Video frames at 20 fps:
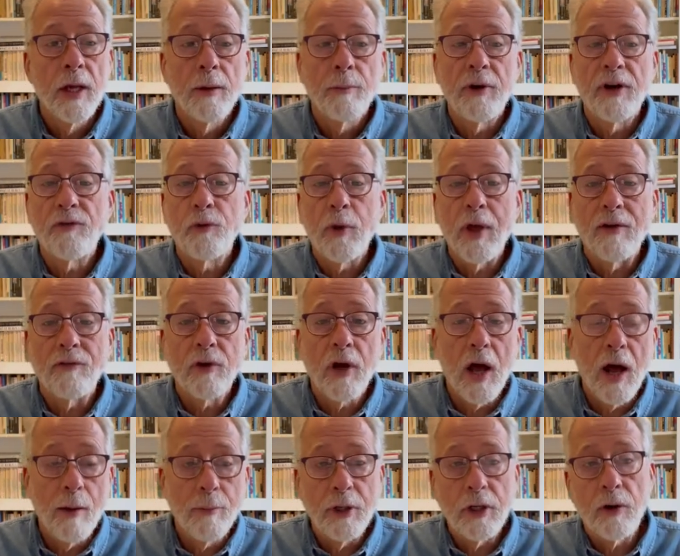But if we have
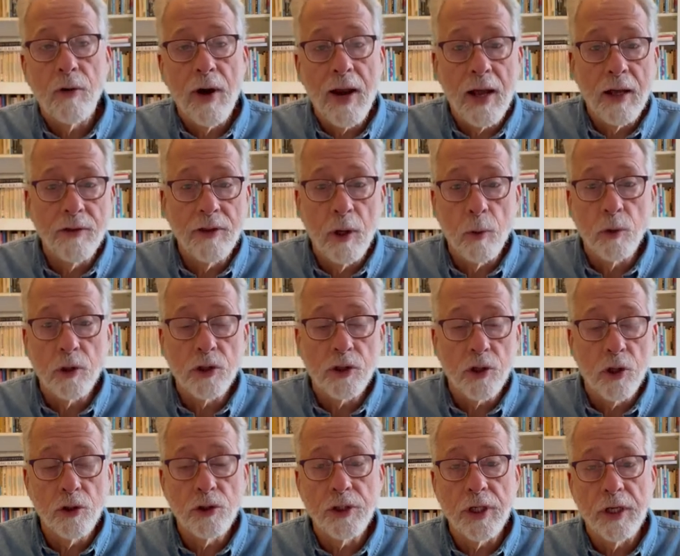common ground that we're
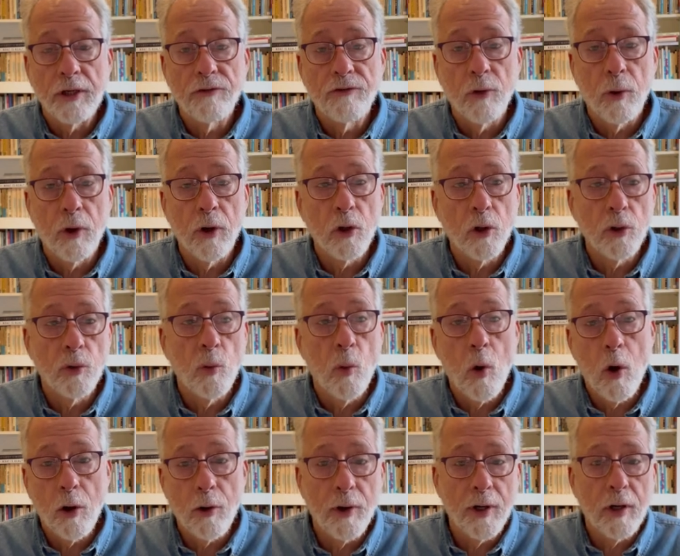searching for a good
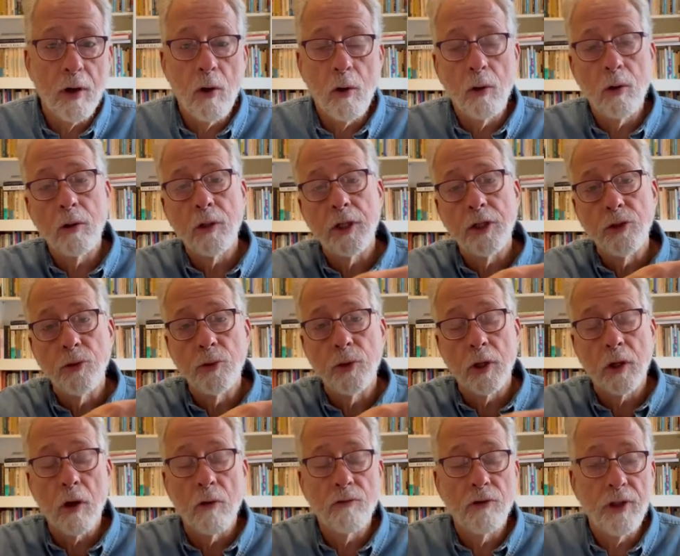watering hole and you
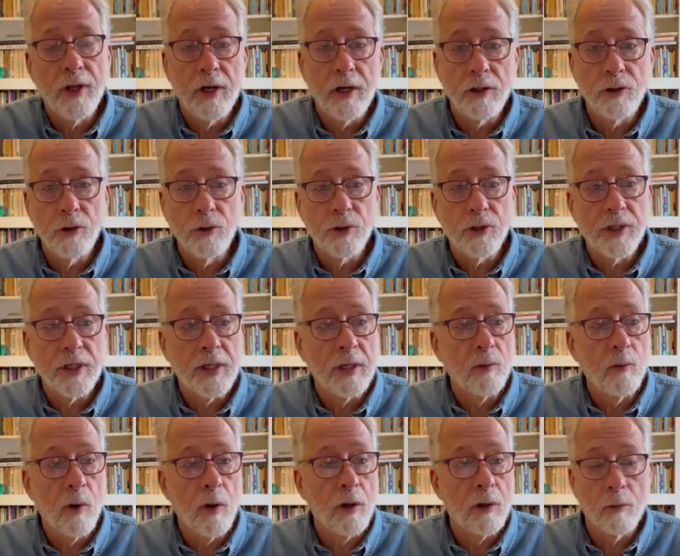look over there and you see a
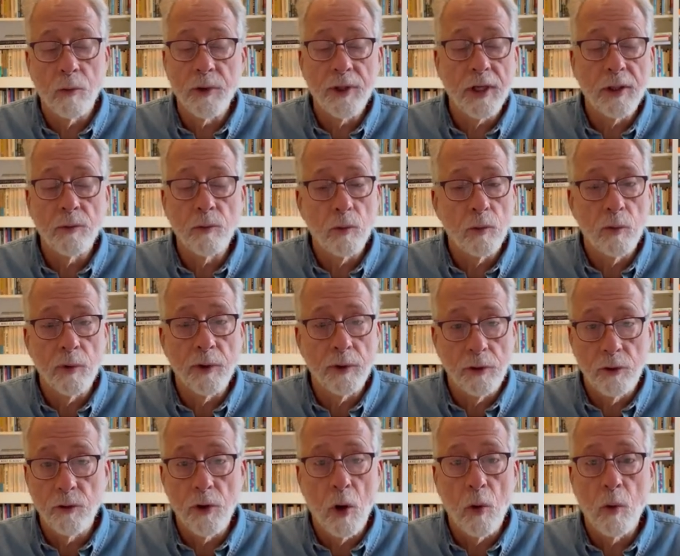water, well, then
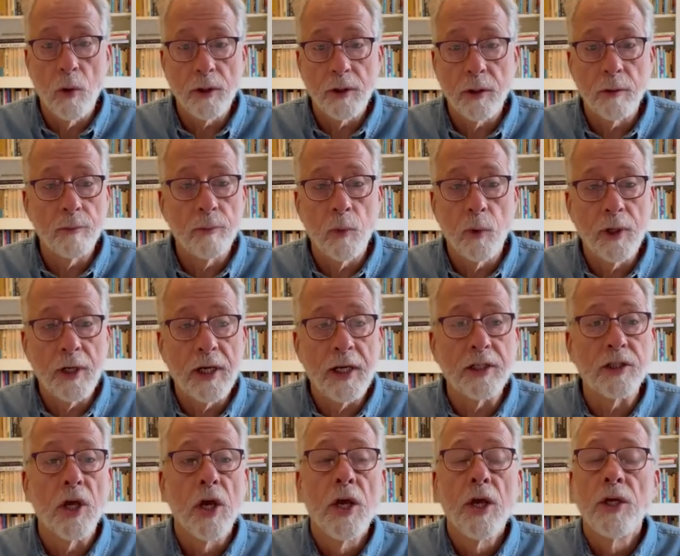you know what, the, what it
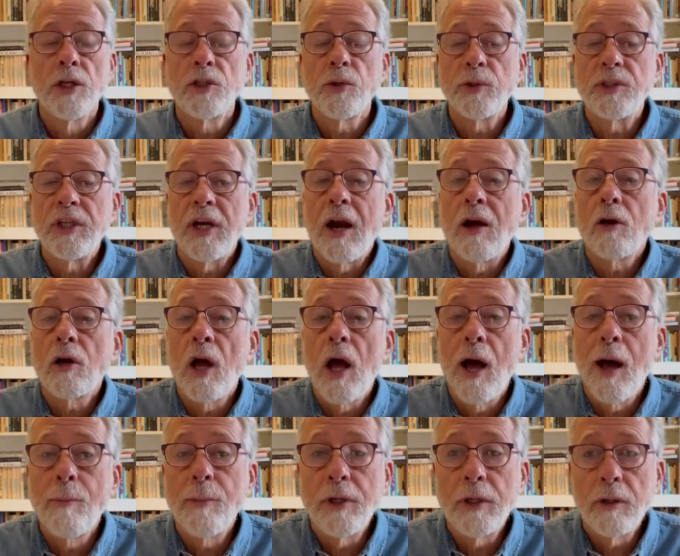is. So it's in our
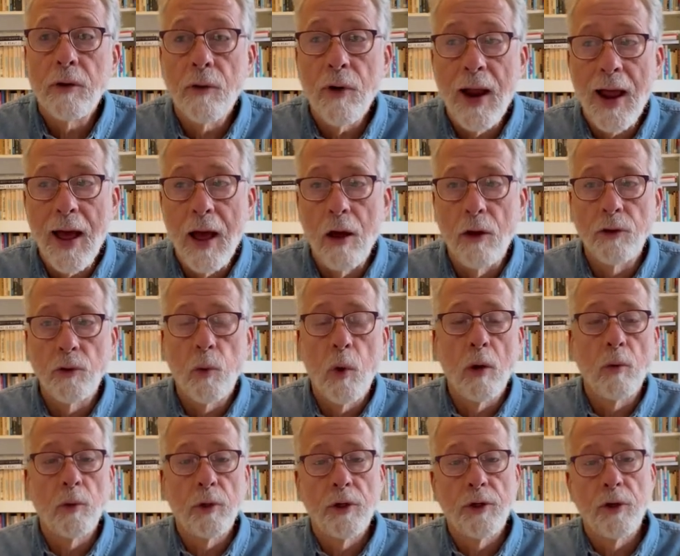common ground,
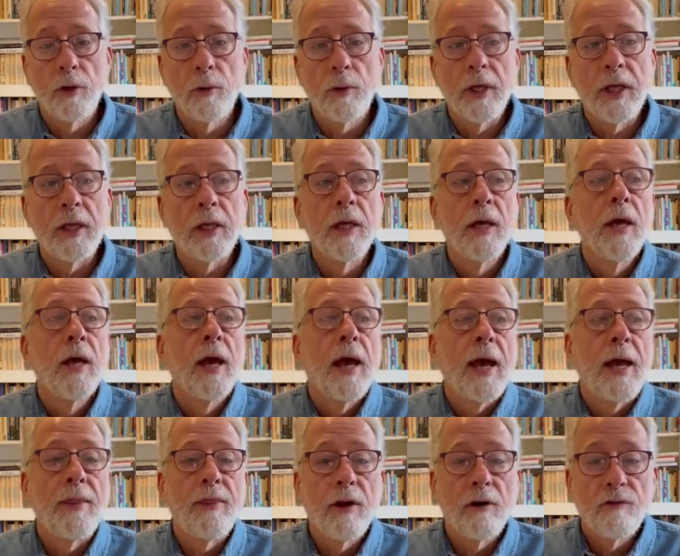what we're doing,
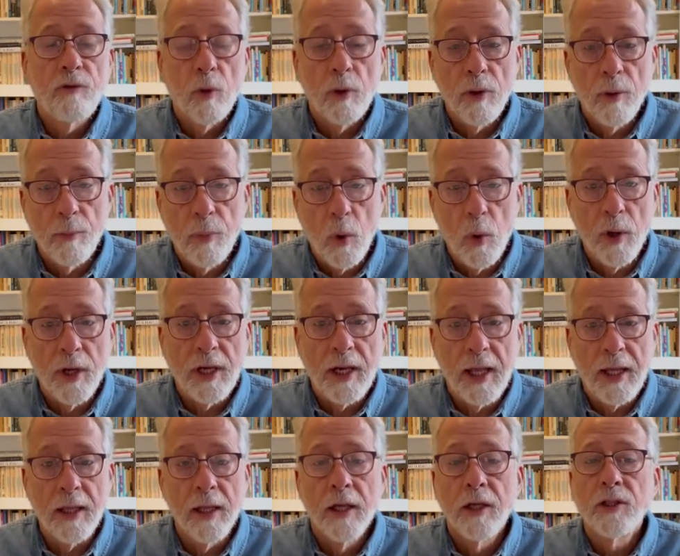and therefore the
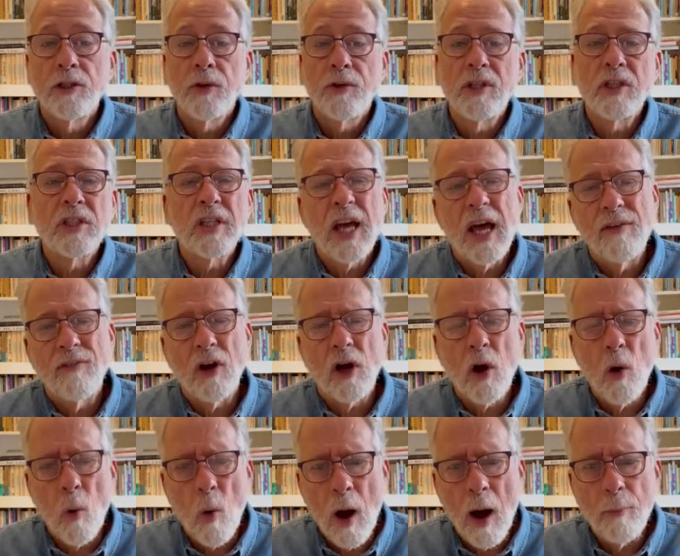pointing. So this is kind of a
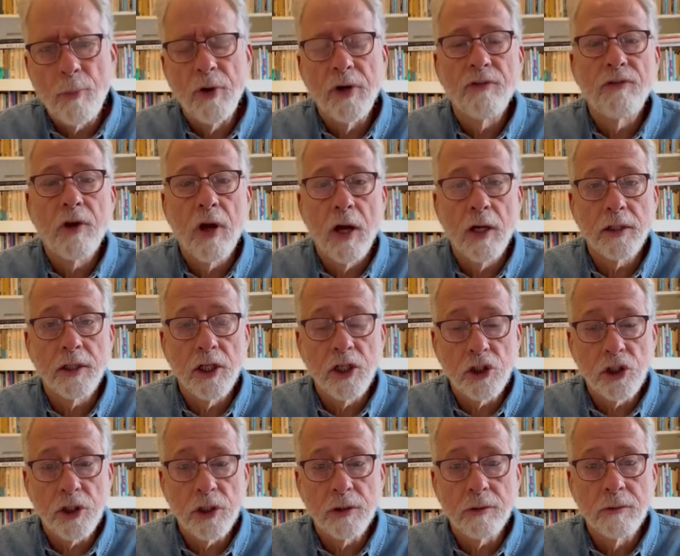cooperative
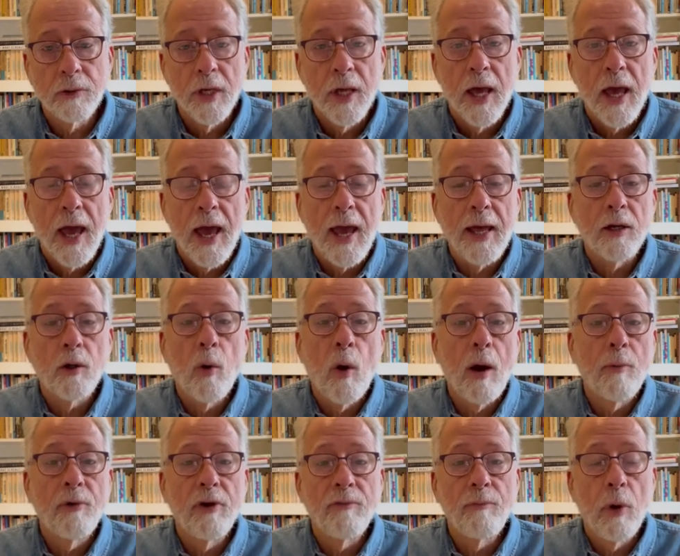cognition and
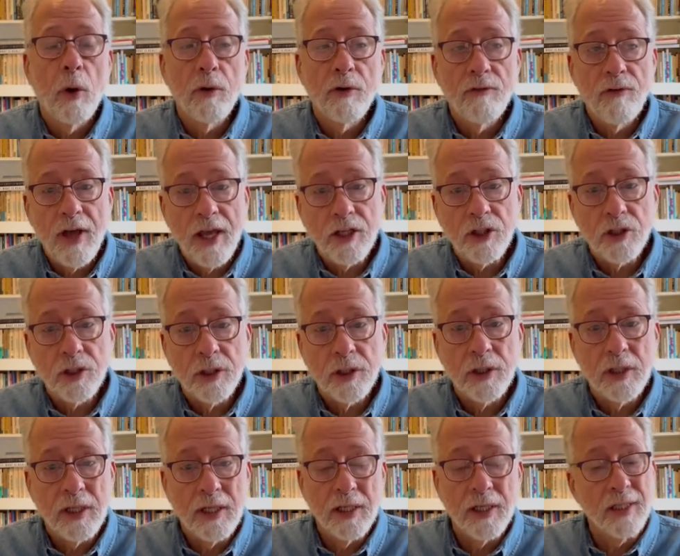cooperative
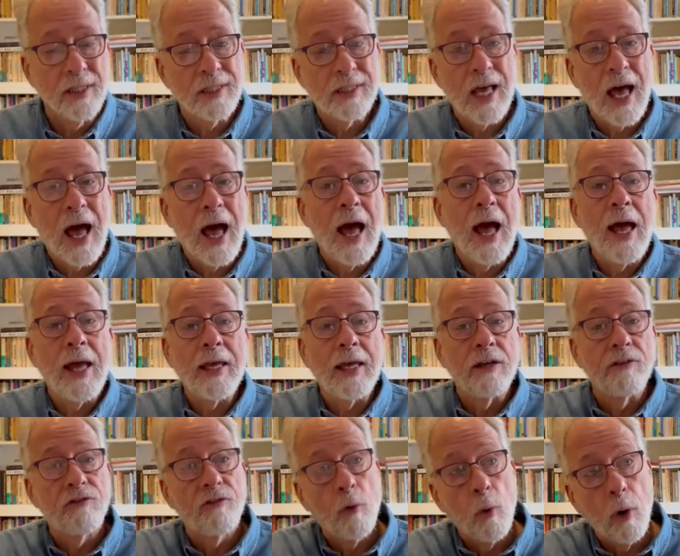motivation is I
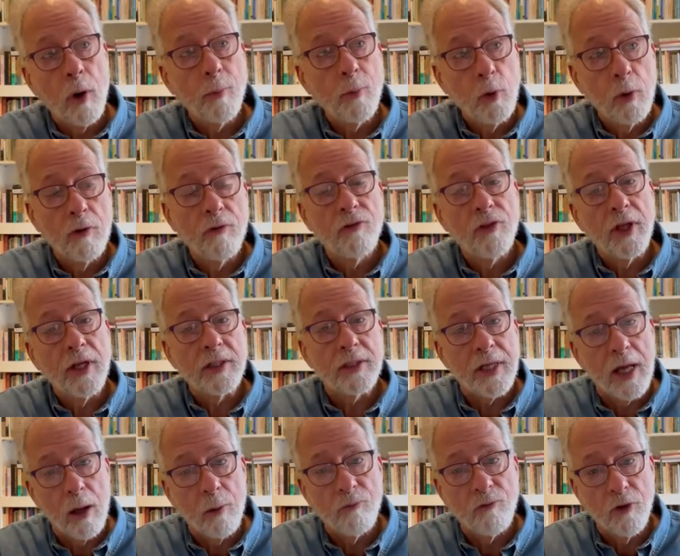inform you of things
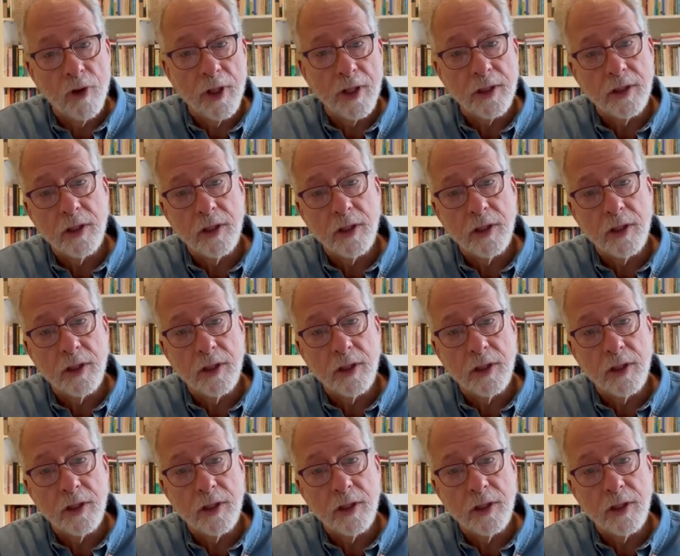helpfully.